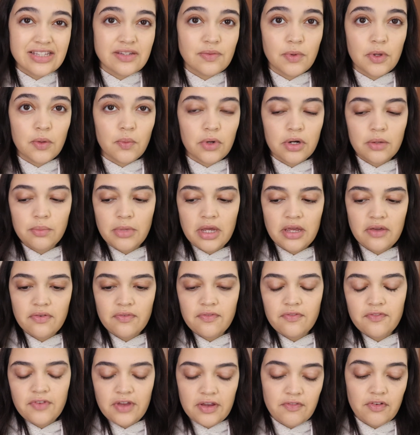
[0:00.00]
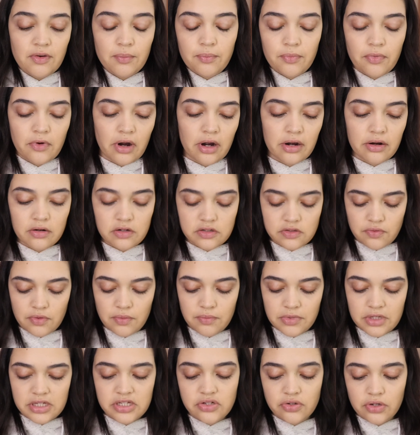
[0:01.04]
to be one of my favorite products from
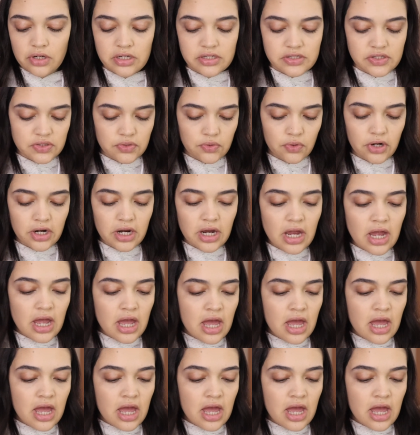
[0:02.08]
the drugstore.